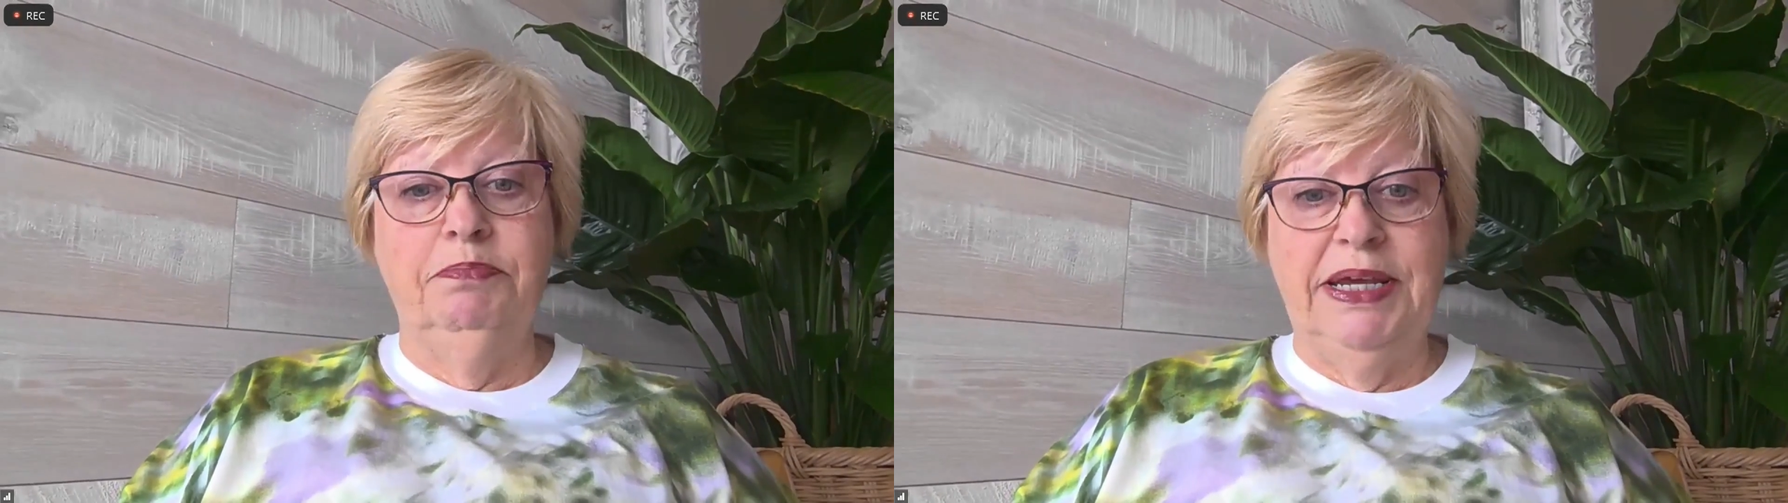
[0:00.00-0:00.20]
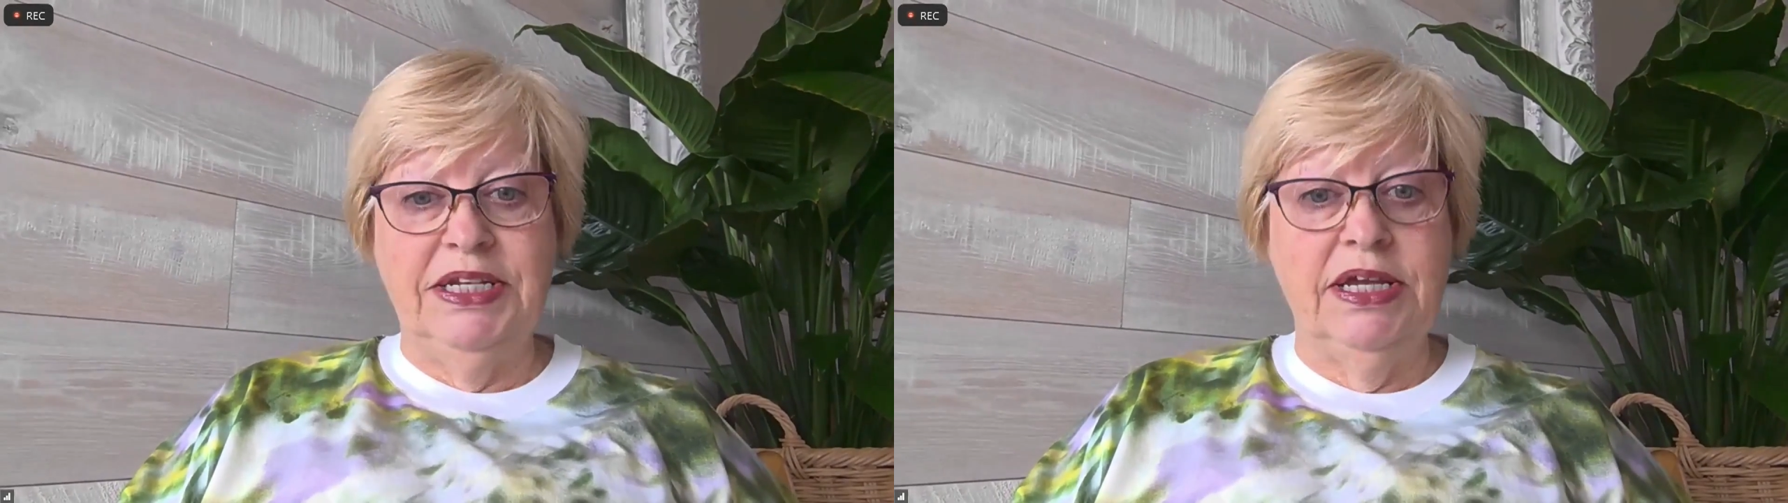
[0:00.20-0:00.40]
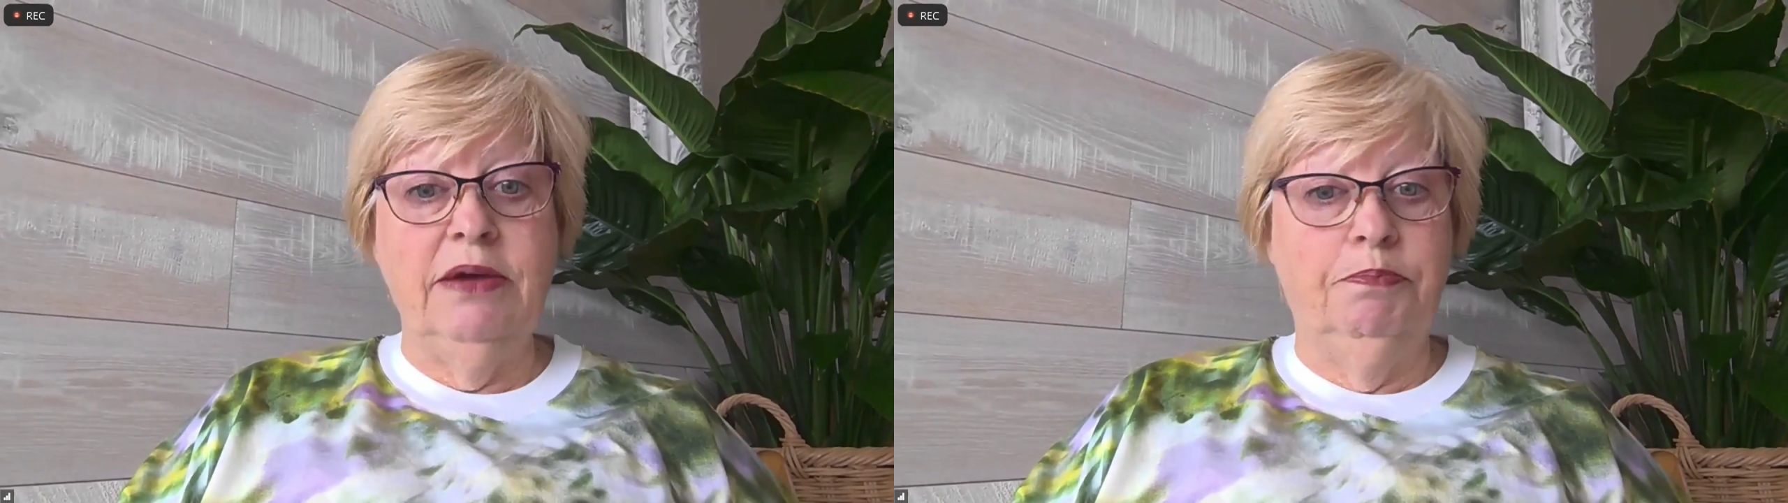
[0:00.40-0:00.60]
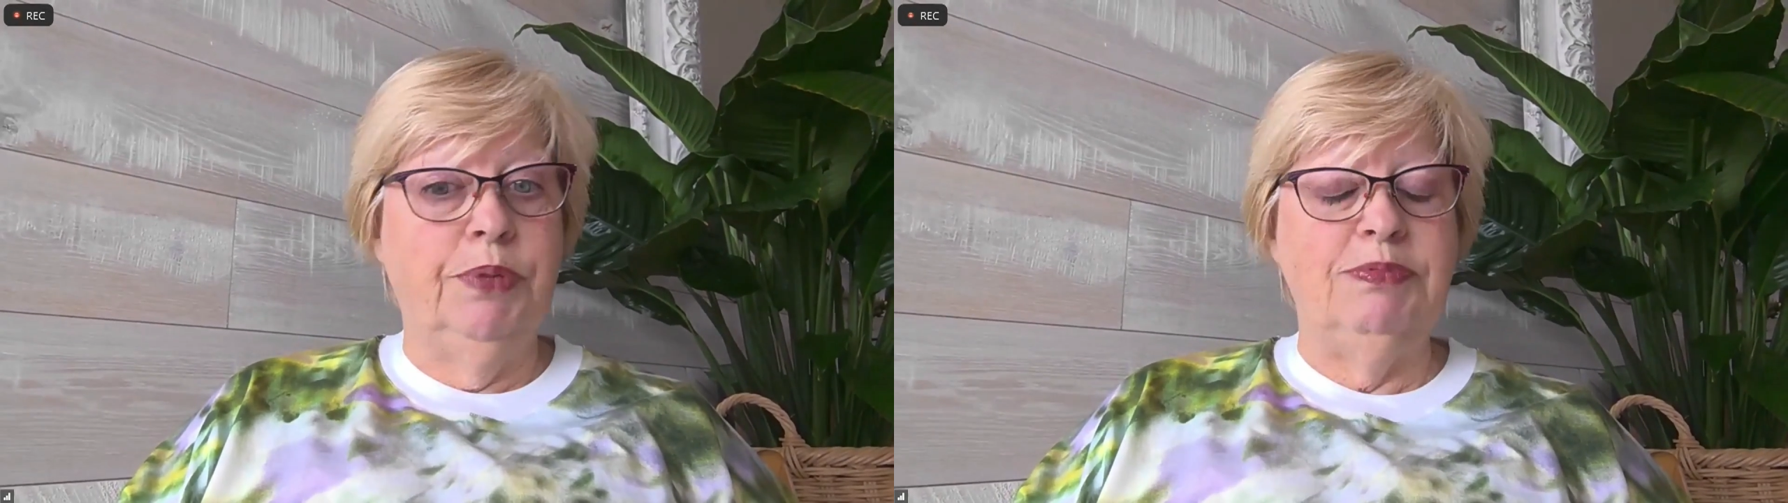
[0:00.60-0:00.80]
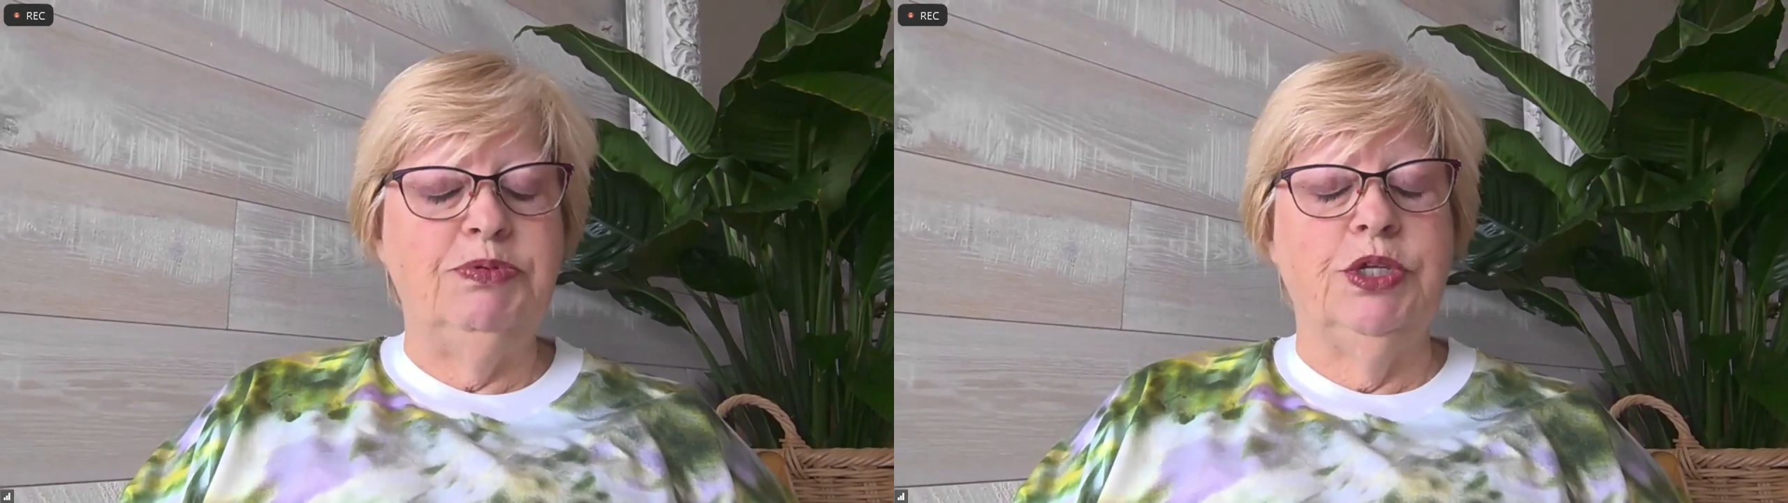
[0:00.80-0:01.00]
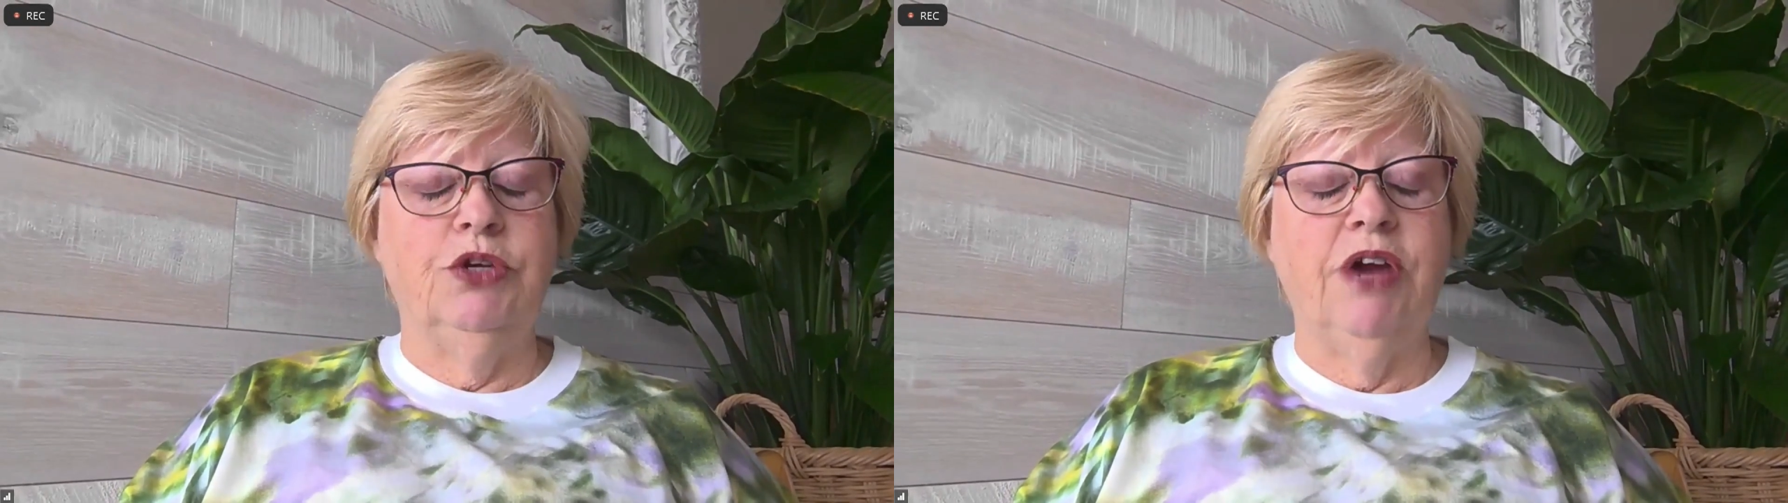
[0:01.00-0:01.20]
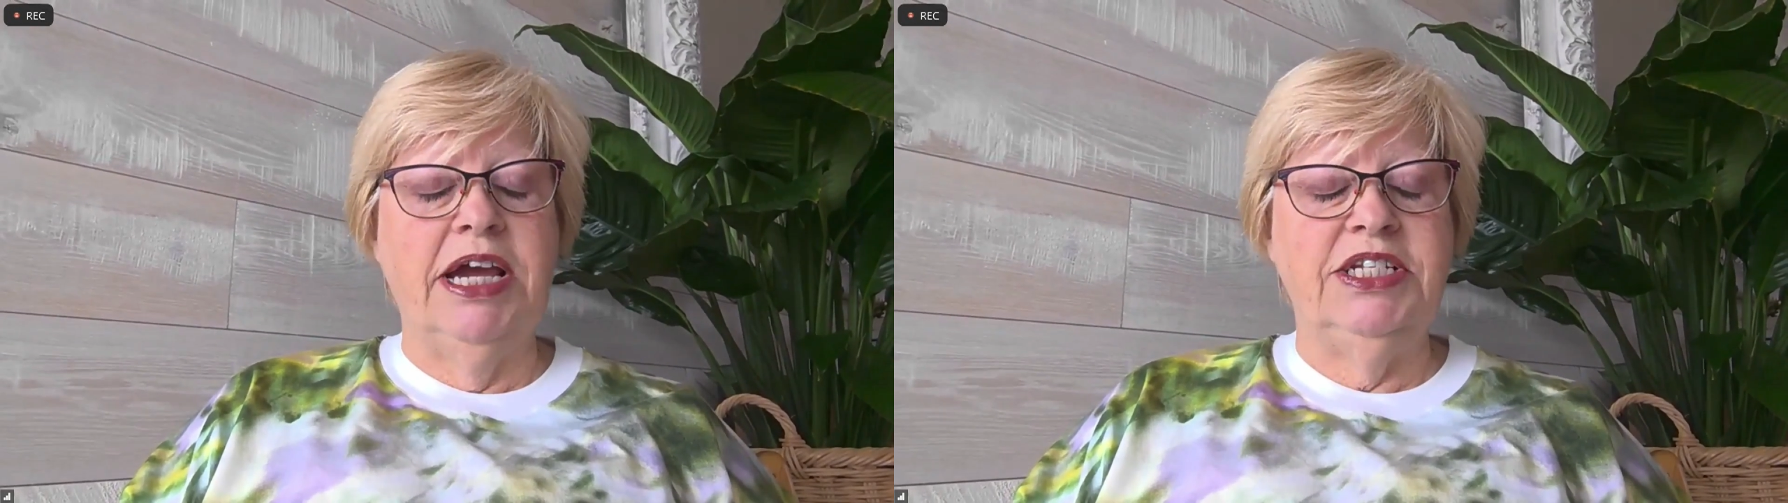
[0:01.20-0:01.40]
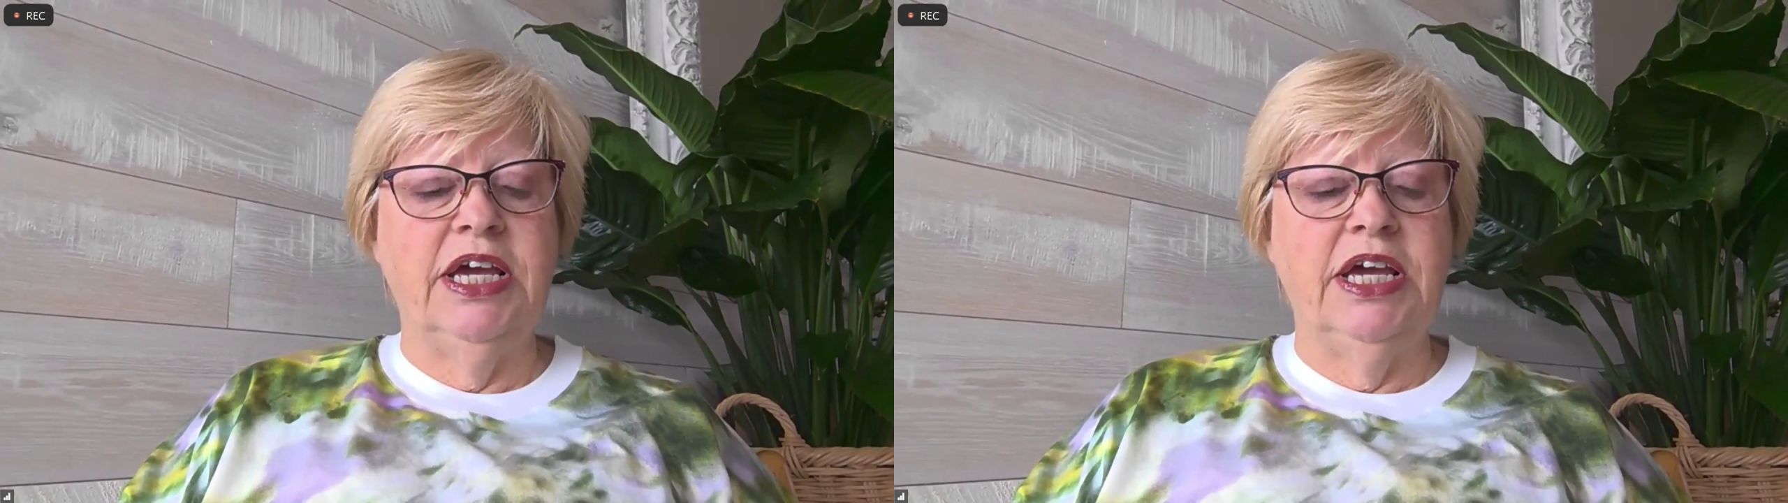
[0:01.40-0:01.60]
better, perhaps with a
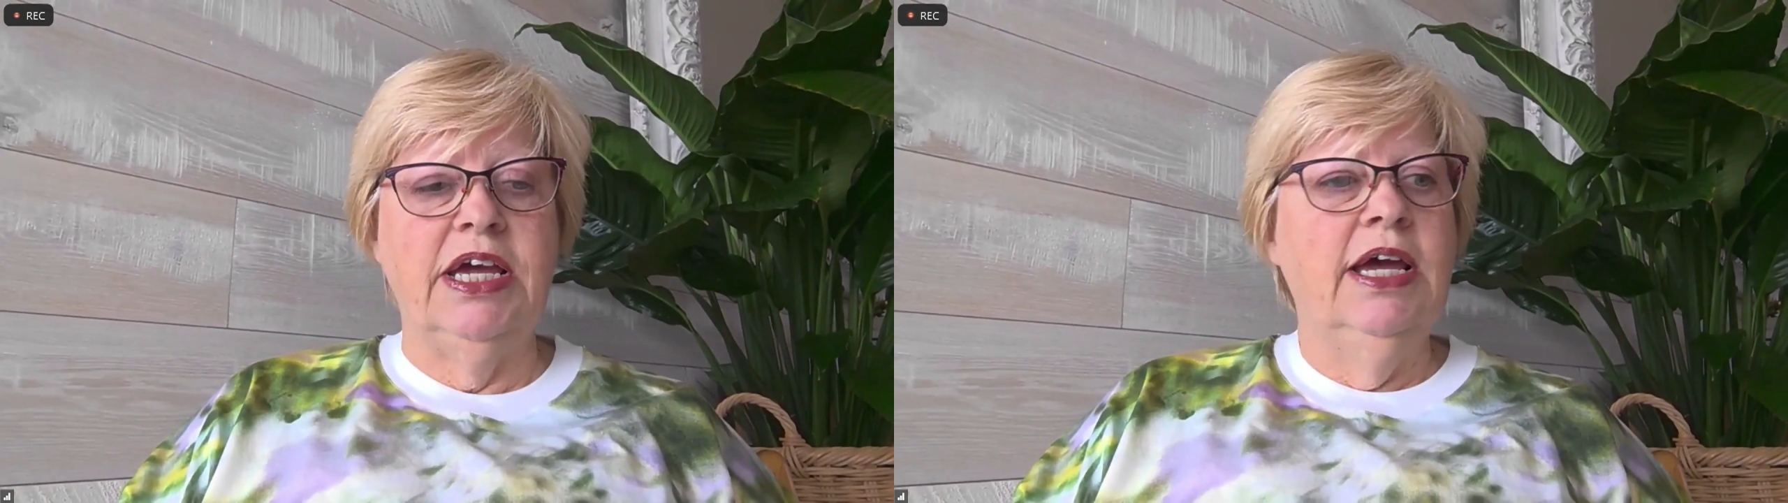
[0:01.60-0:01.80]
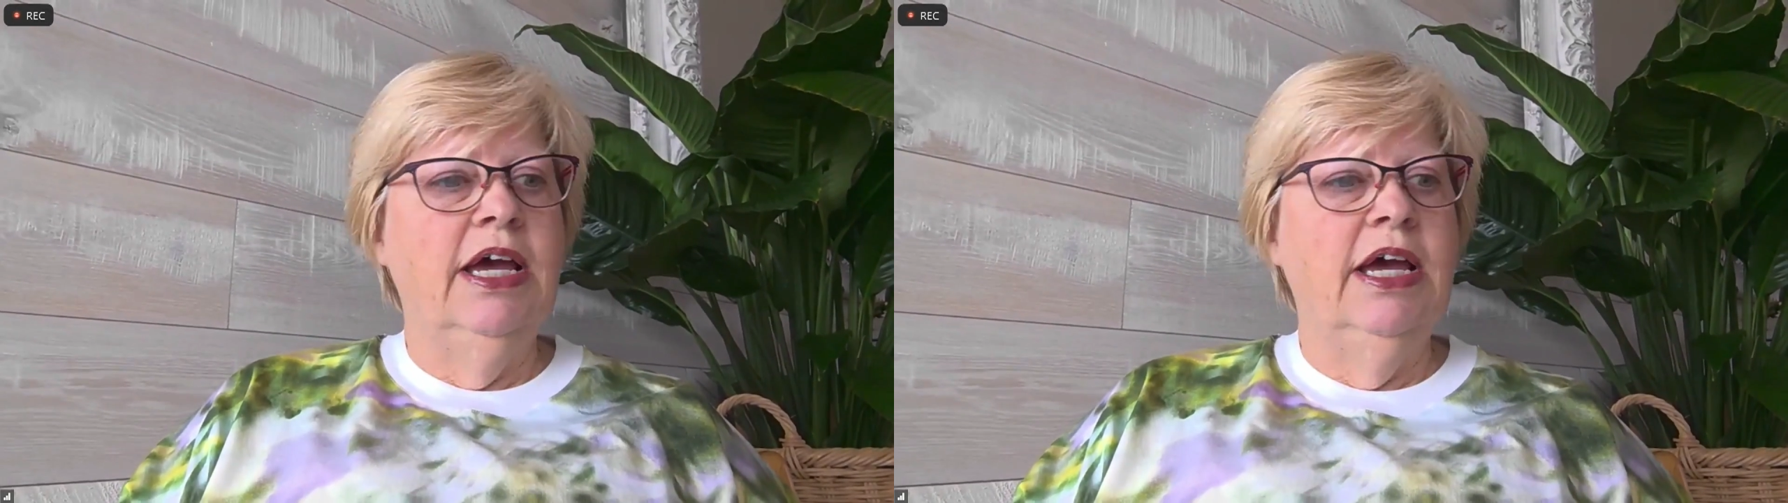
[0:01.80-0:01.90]
greater